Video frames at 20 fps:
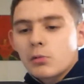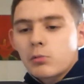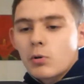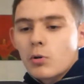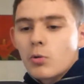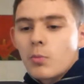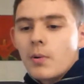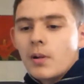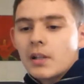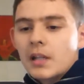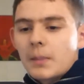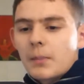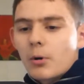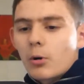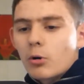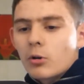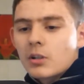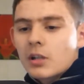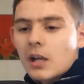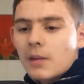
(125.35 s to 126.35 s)
we will build a
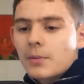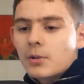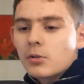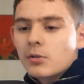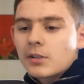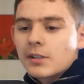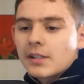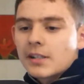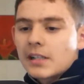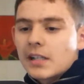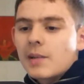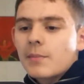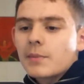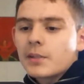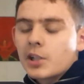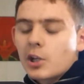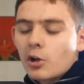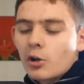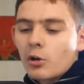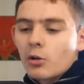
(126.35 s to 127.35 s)
prototype using the same
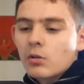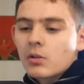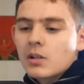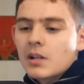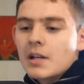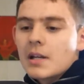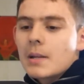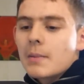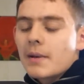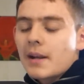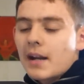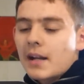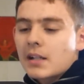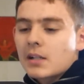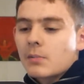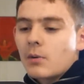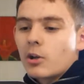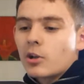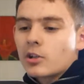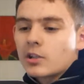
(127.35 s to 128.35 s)
materials but at a
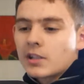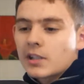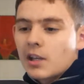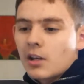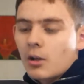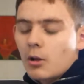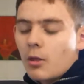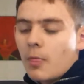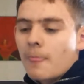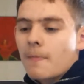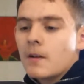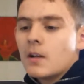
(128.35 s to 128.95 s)
smaller scale.